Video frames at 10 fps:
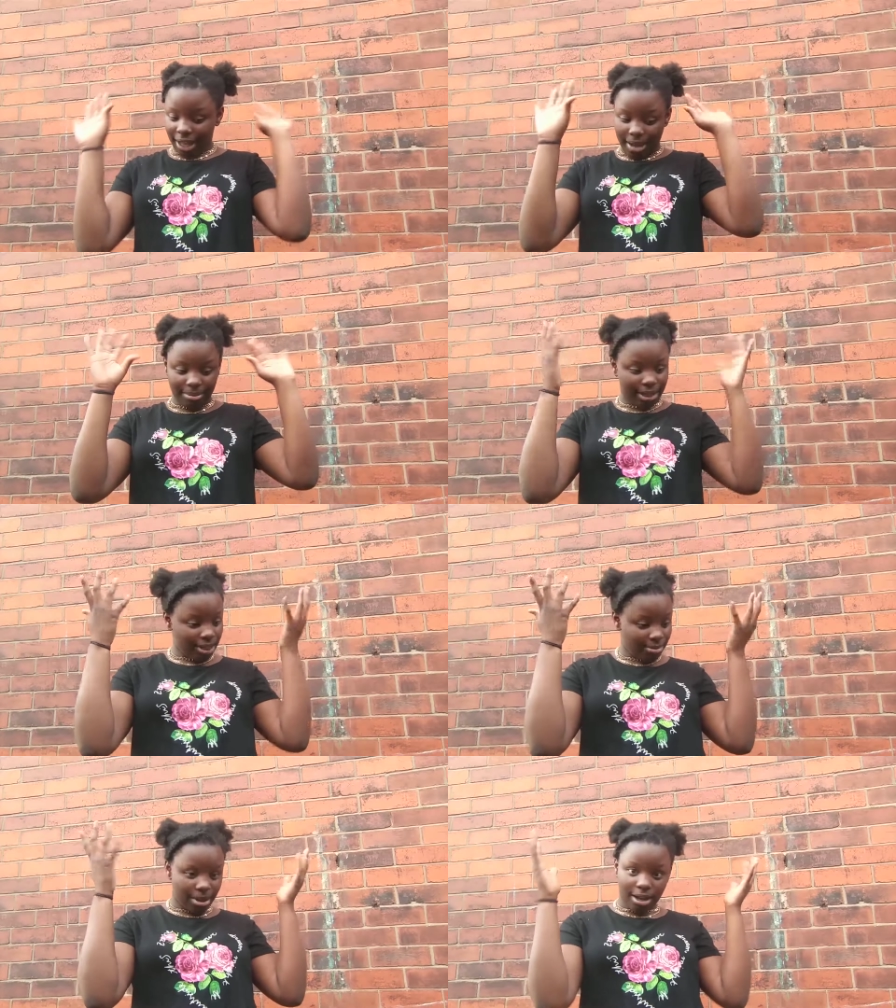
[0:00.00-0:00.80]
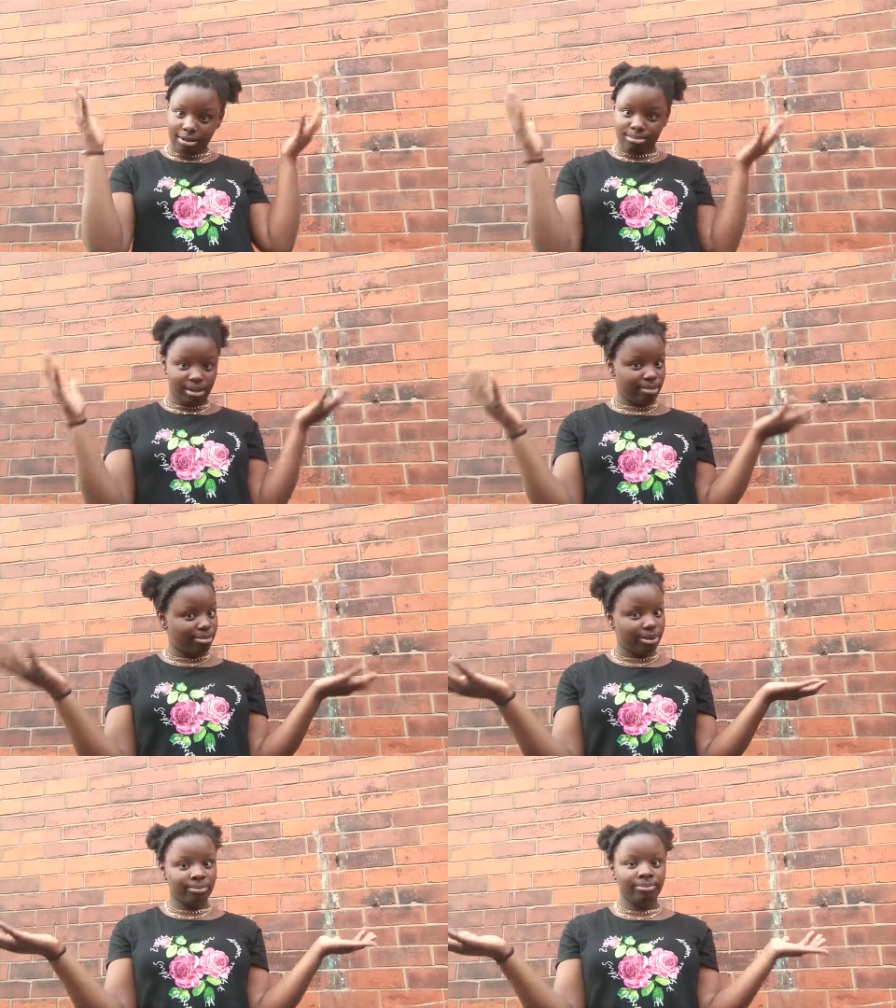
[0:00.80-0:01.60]
I mean, come on,
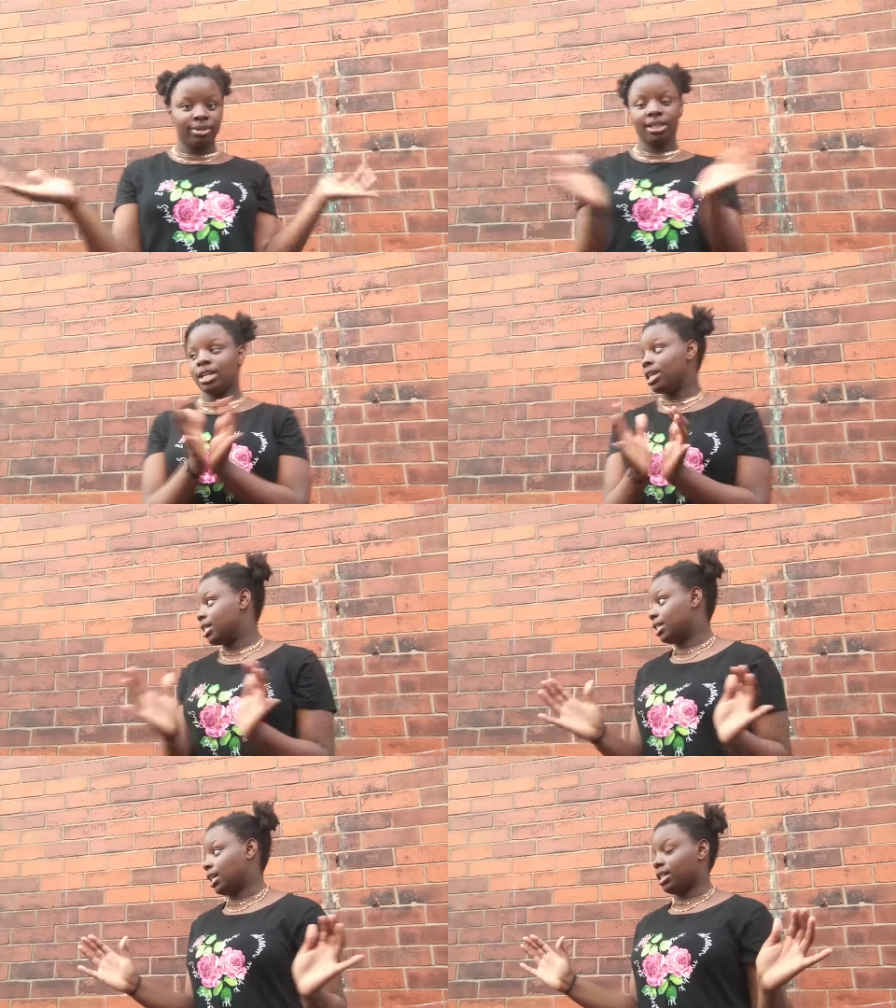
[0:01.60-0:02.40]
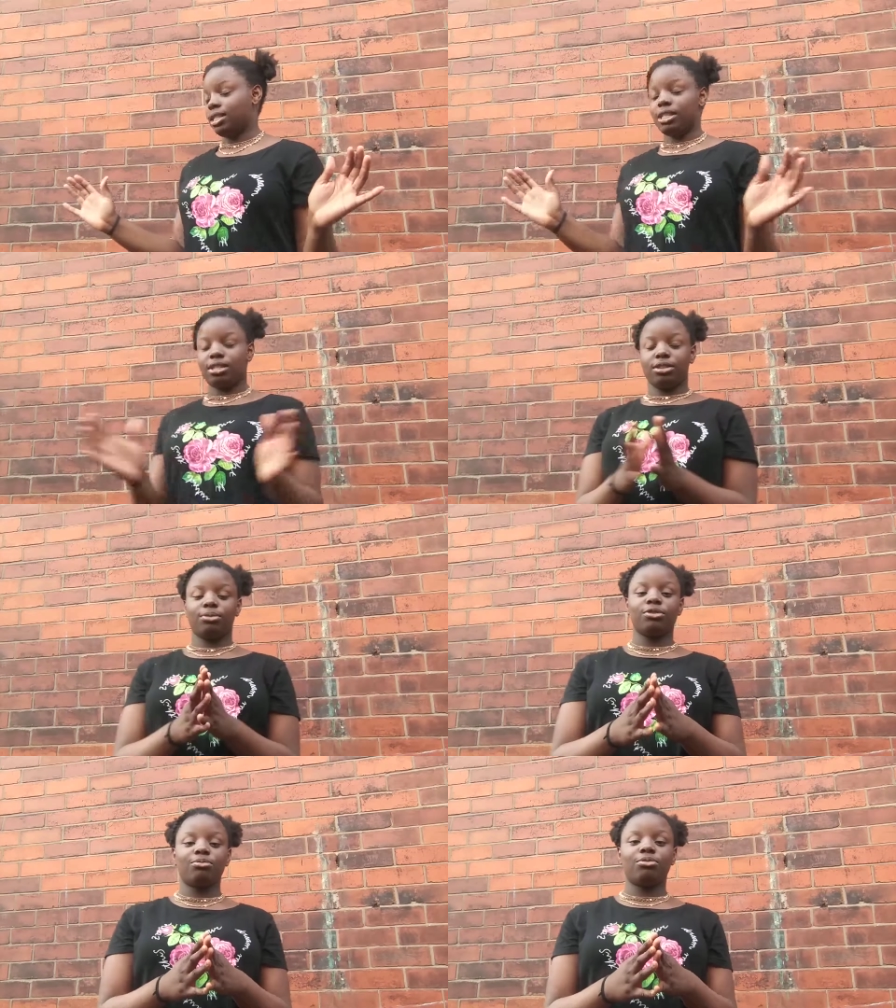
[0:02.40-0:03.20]
people. You gotta see the
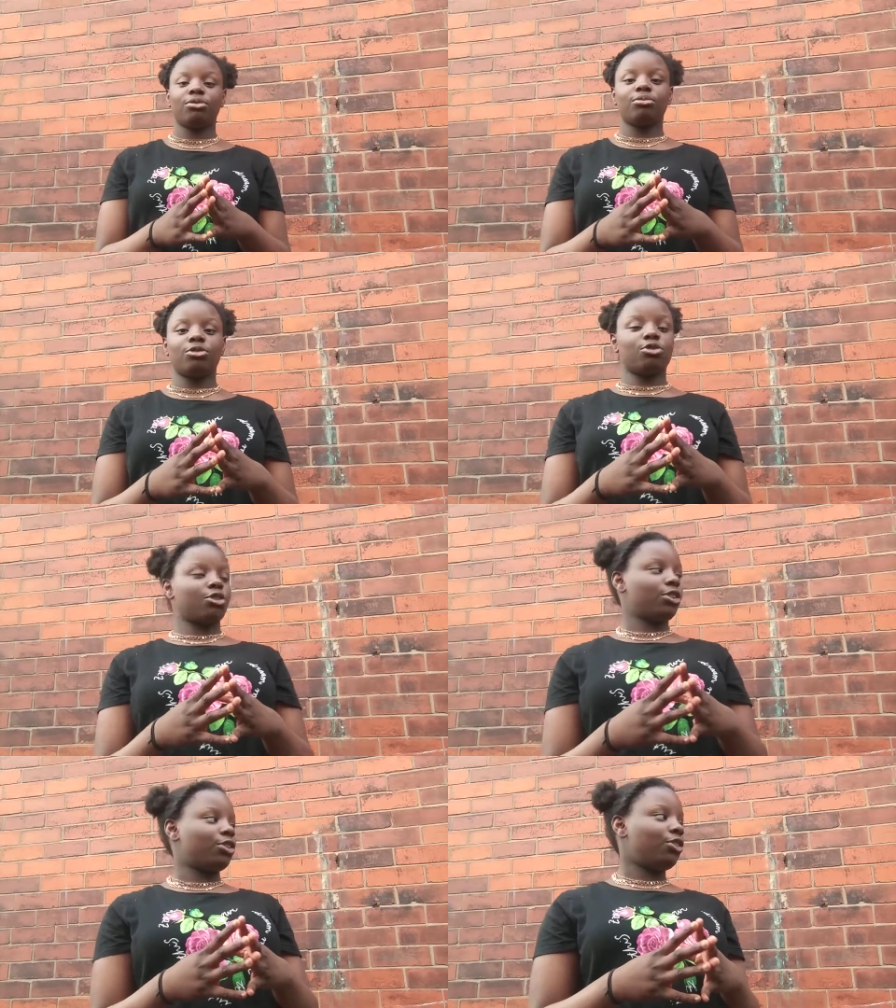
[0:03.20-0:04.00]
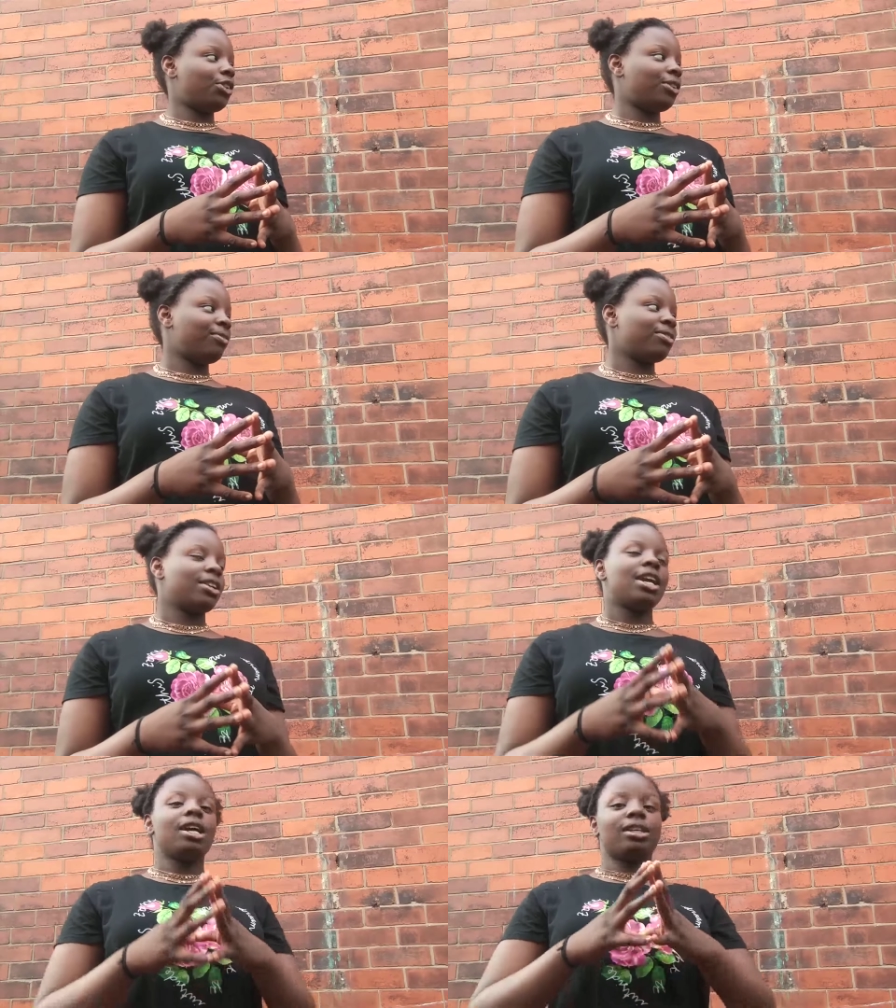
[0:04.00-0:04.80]
truth.
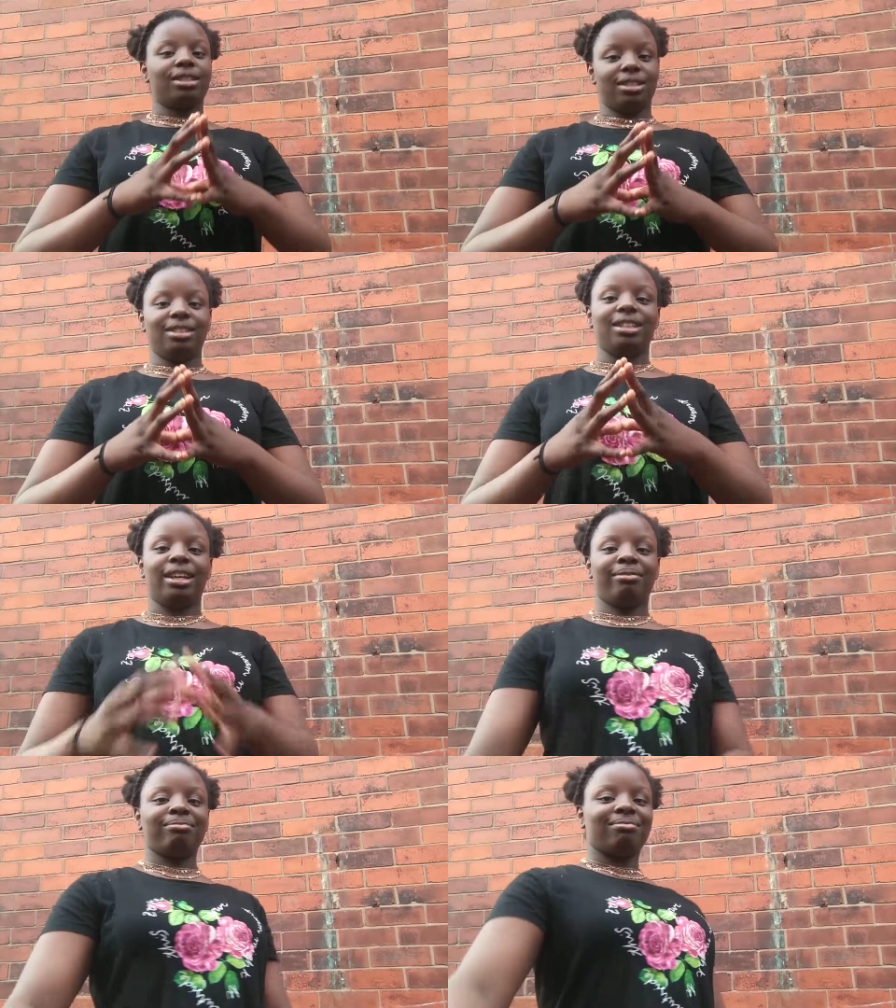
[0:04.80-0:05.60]
Good day.